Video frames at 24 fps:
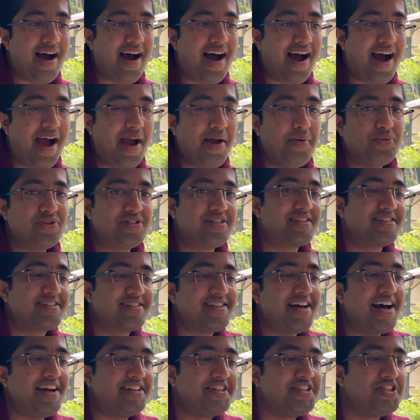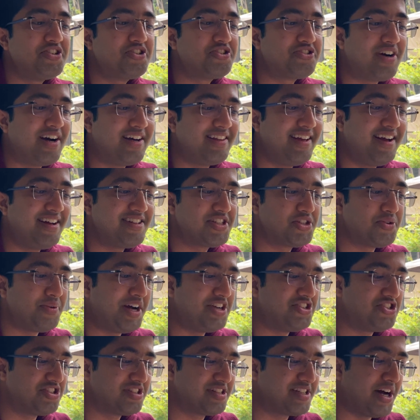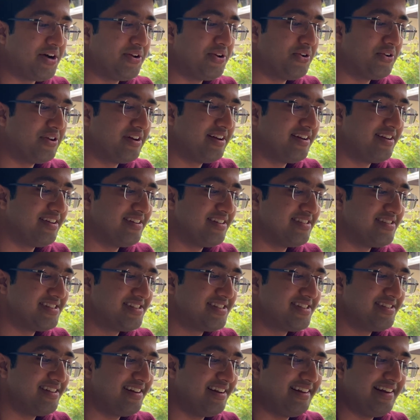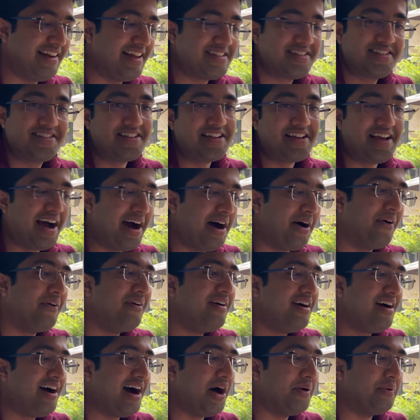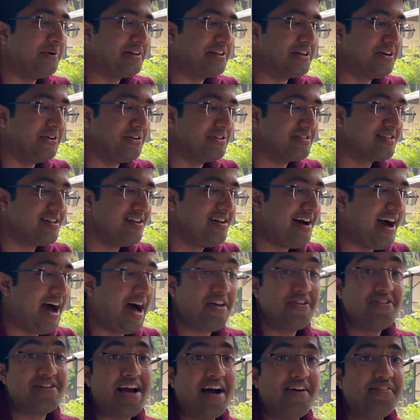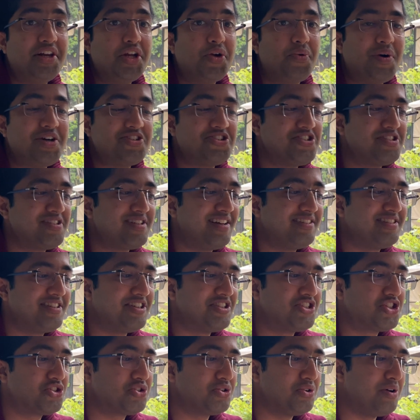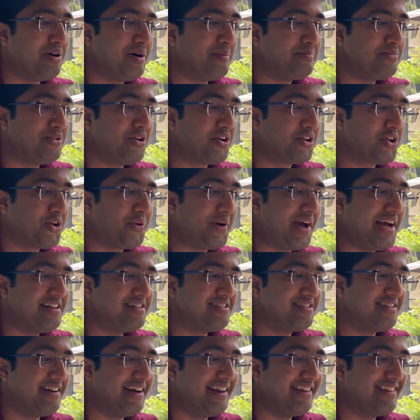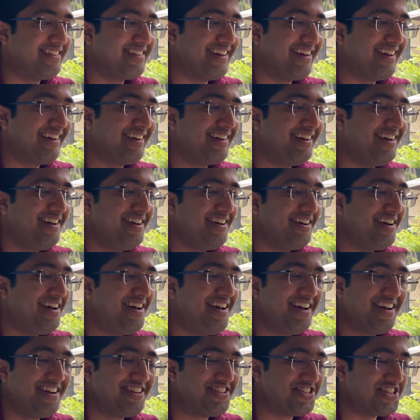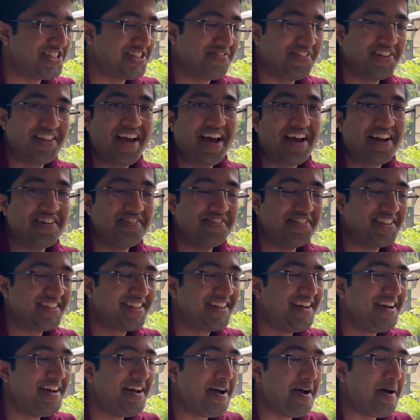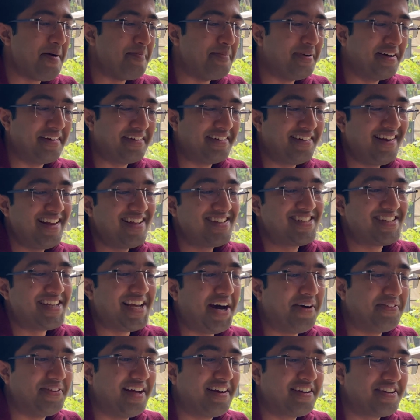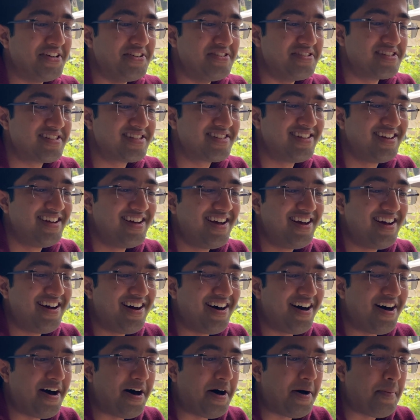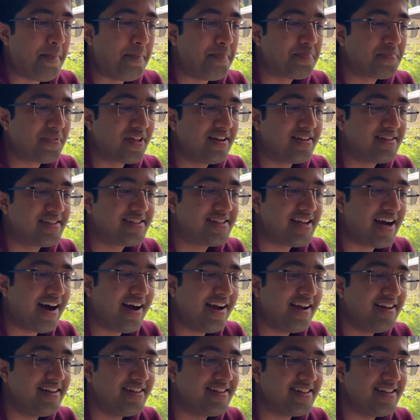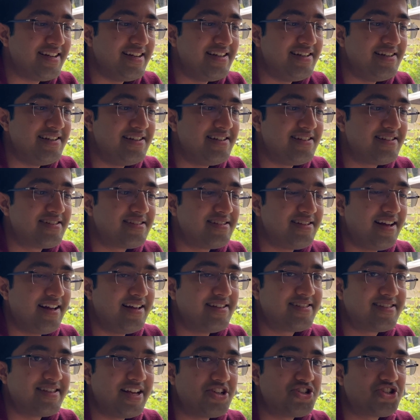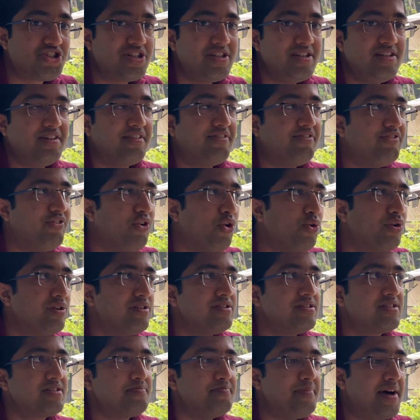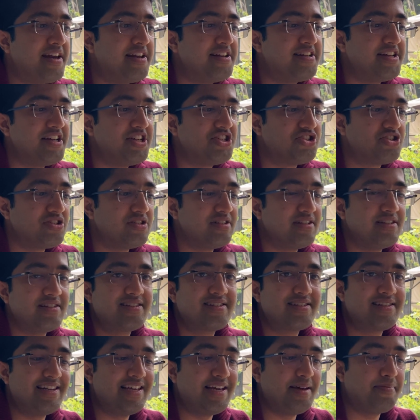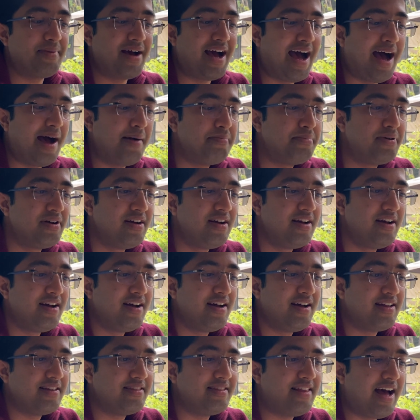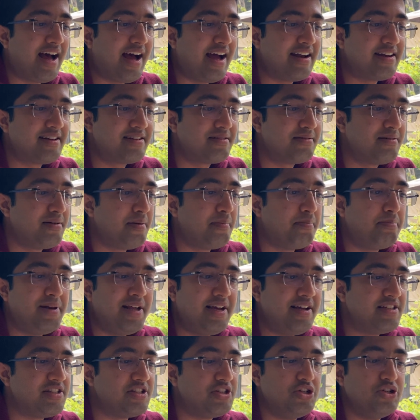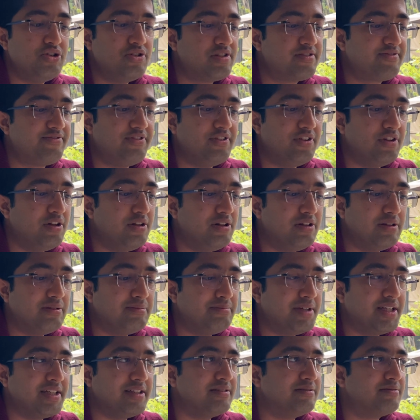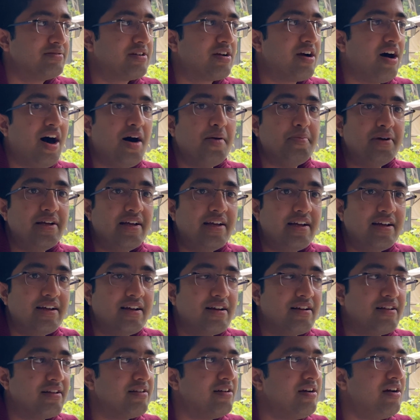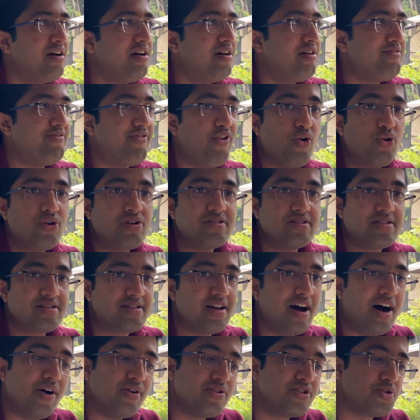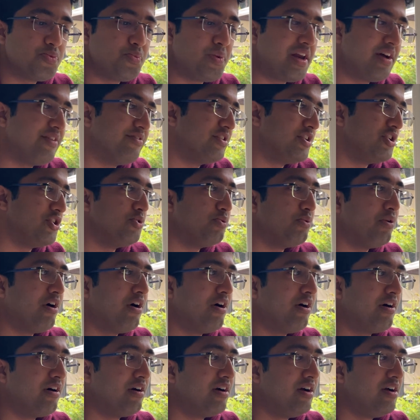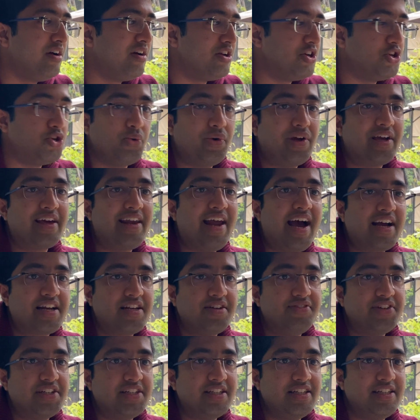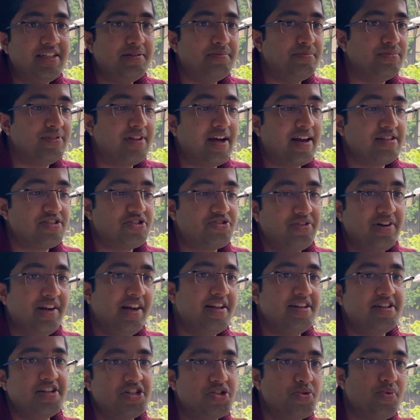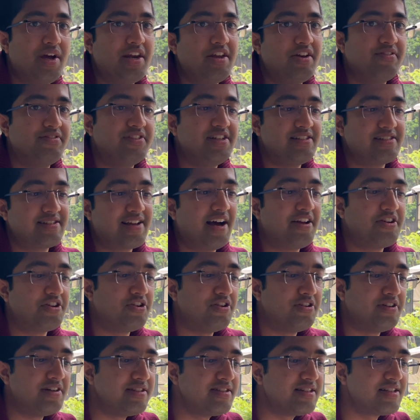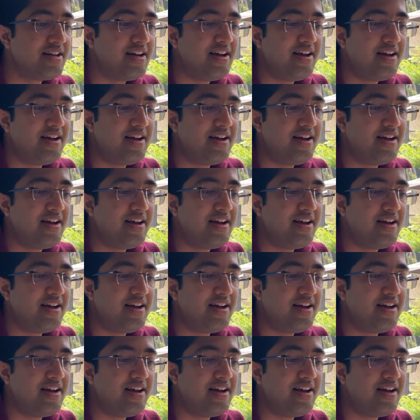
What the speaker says: I was excited to try that, so I just downloaded it, and let's see how it goes. I don't have any questions as such, so I'm not going to enter anything just for the heck of it, but let's see how that goes. Tide is essentially a focus, meditation and sleep app that plays useful and calming and focused sounds whenever you are doing an activity that is related to any of these categories.